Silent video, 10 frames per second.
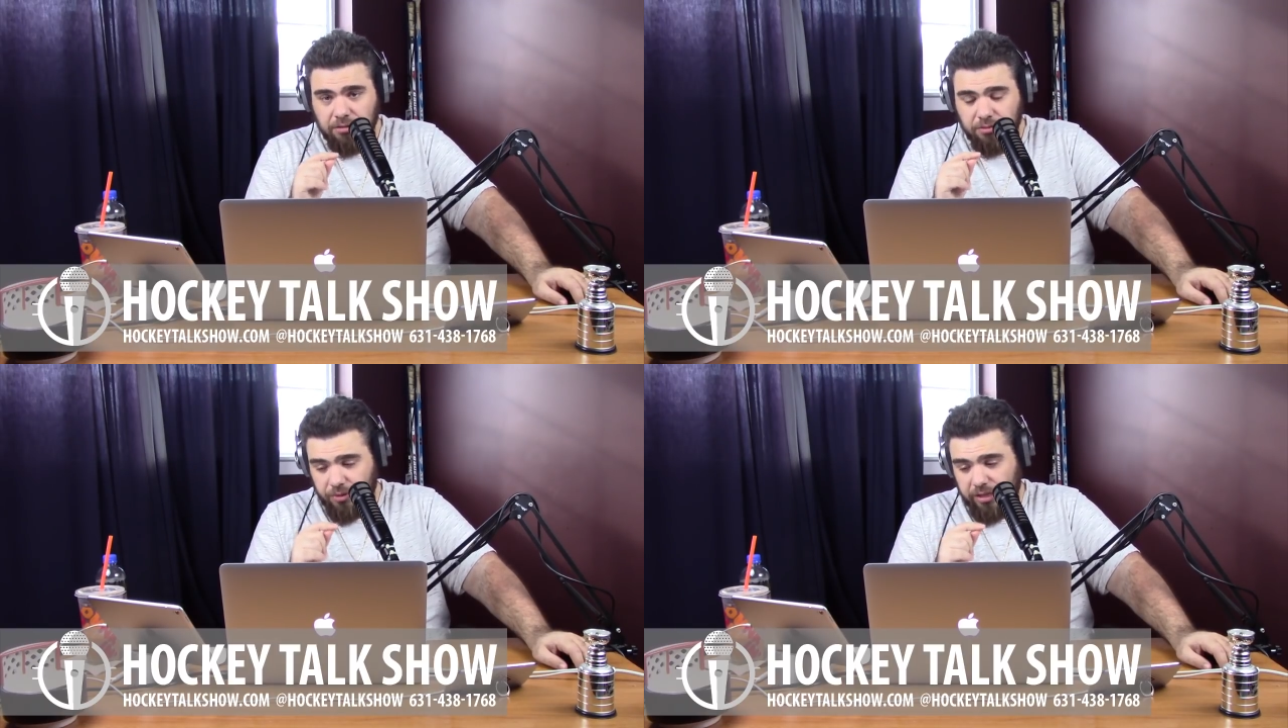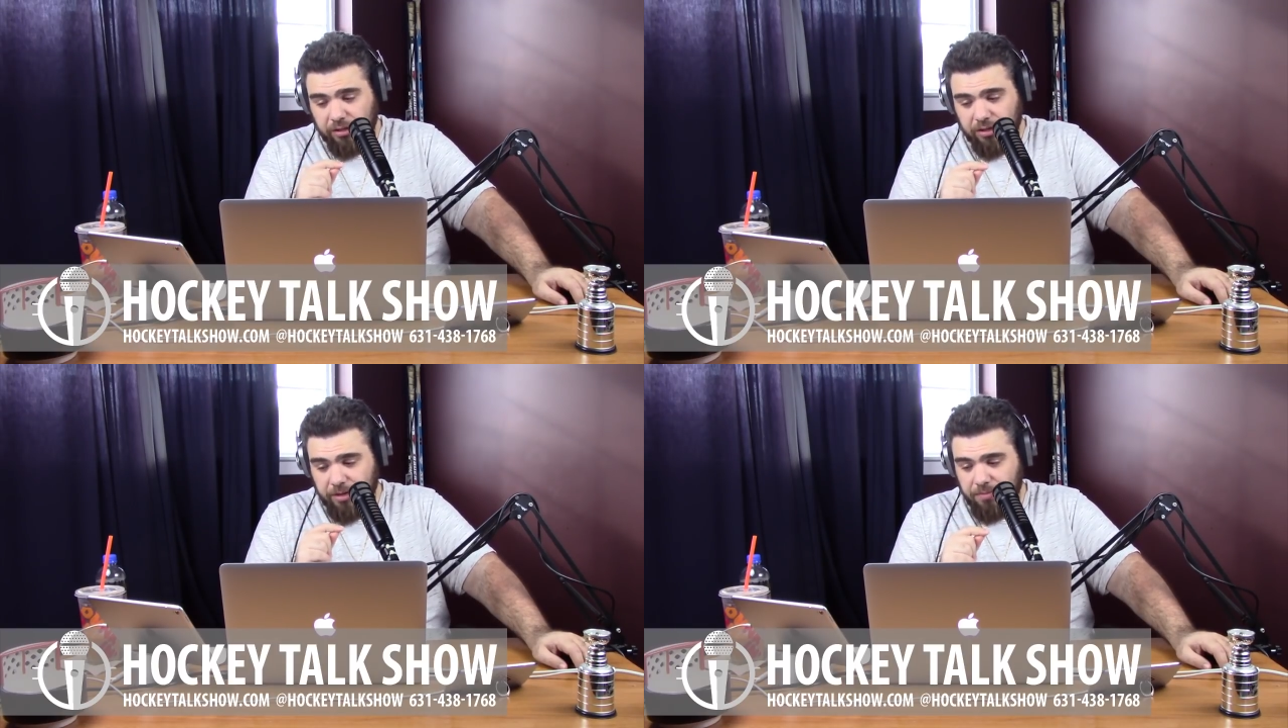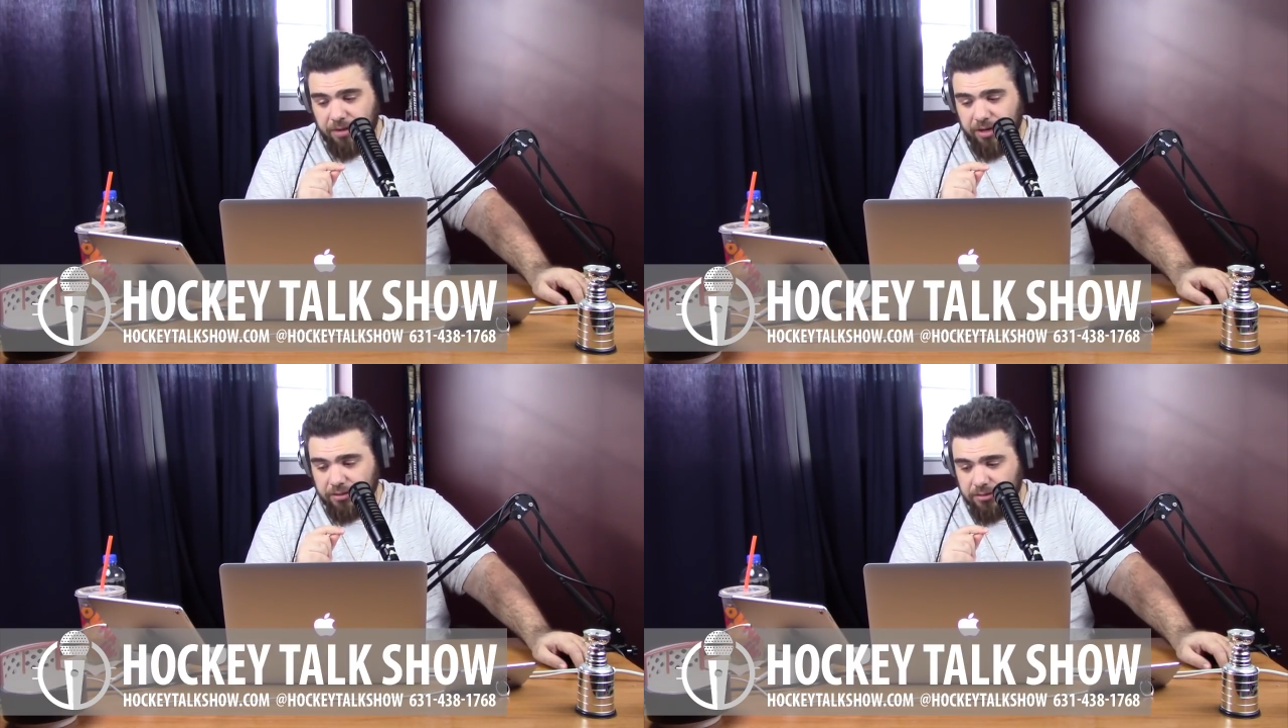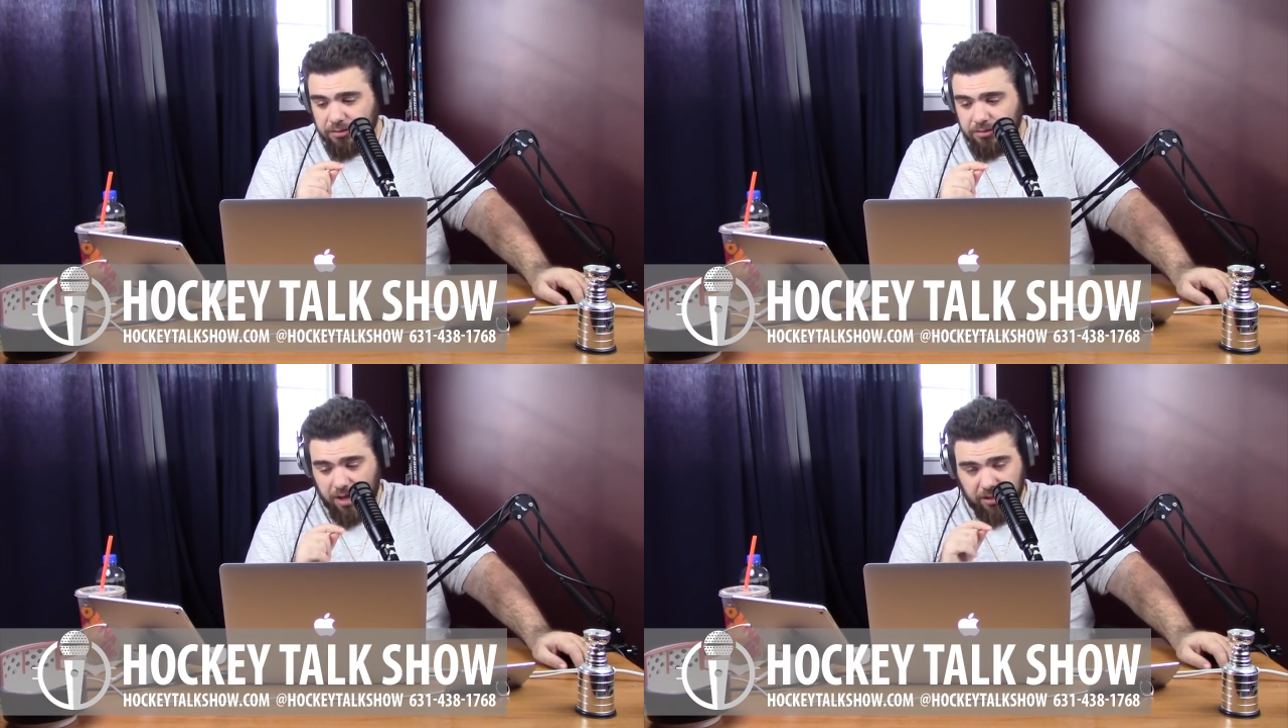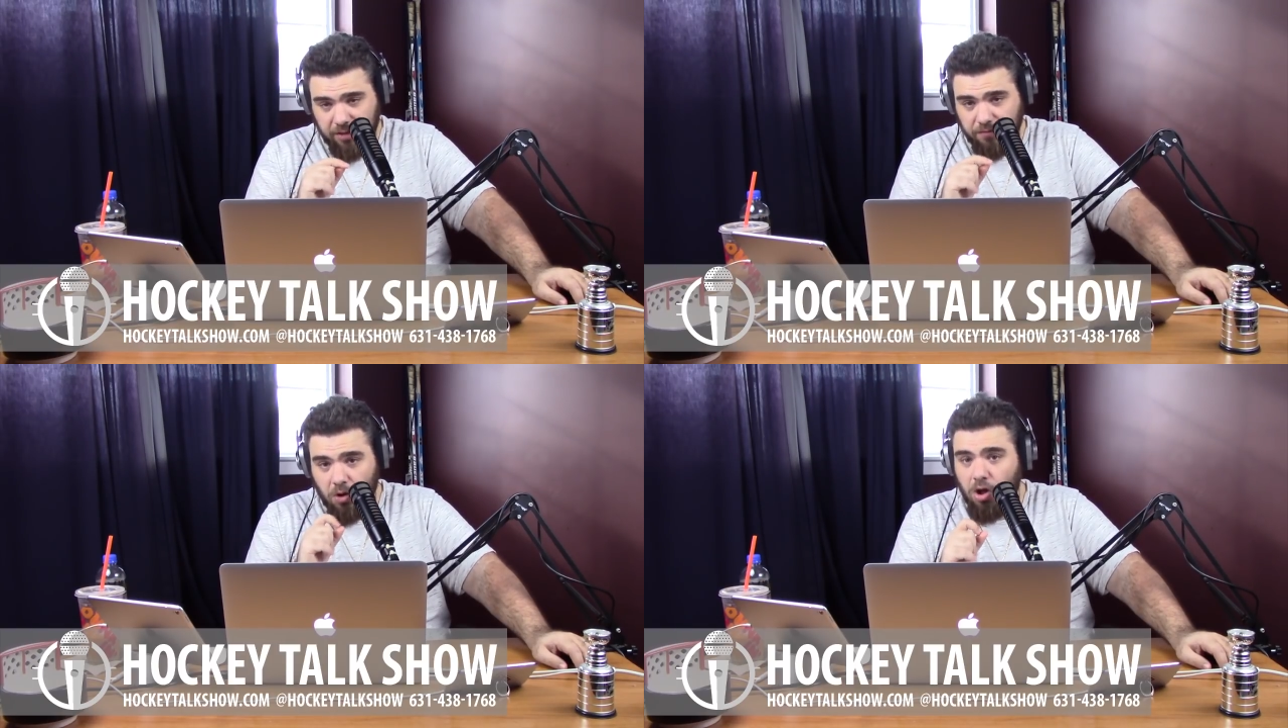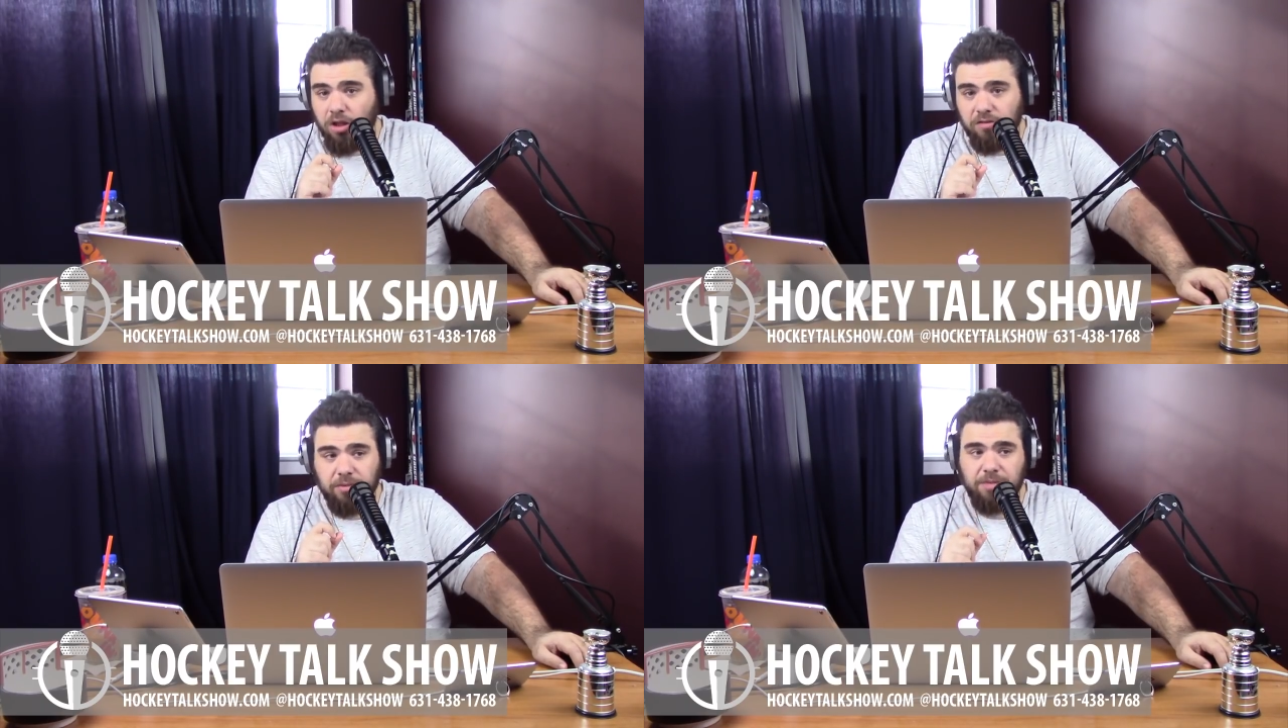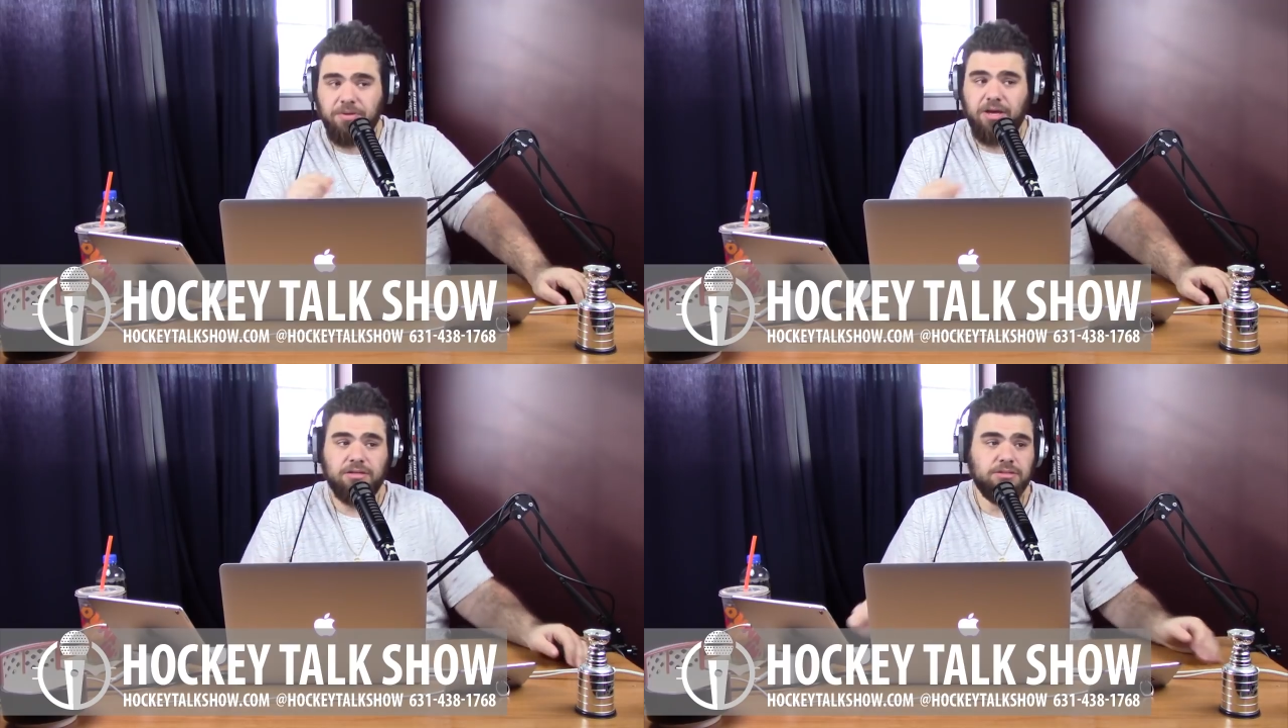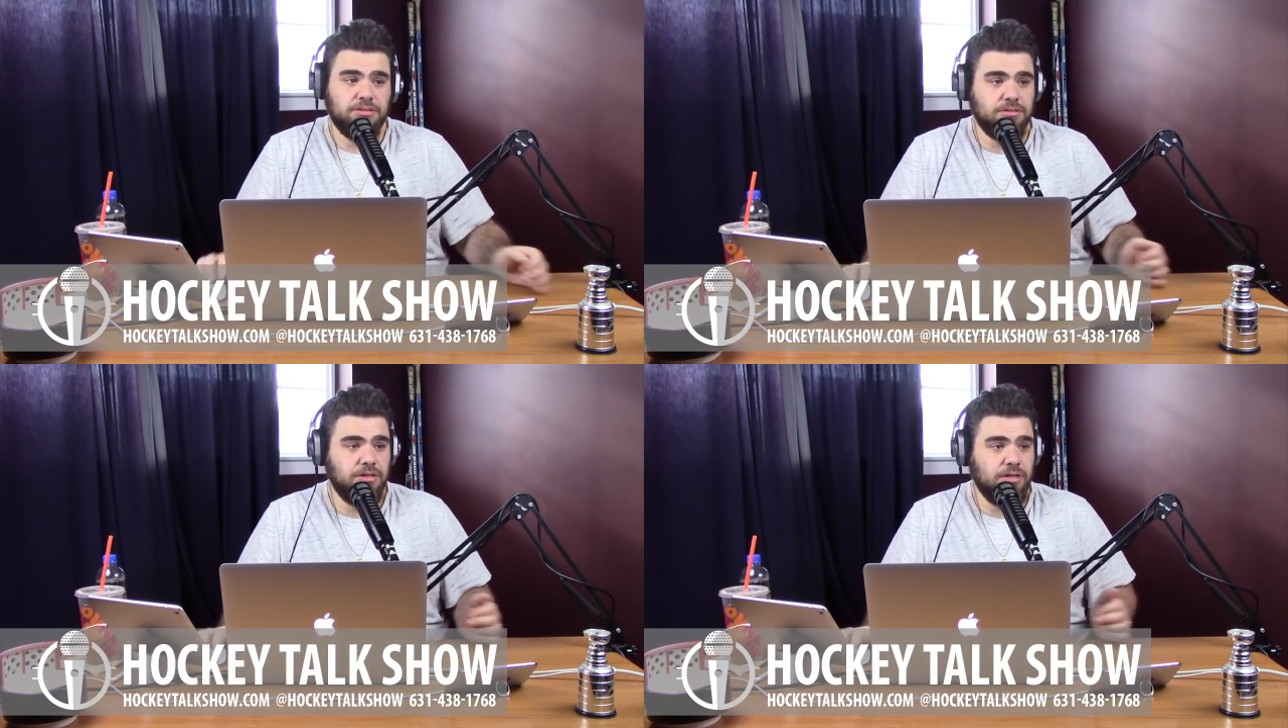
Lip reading: when I look at my picks. I love all of my picks.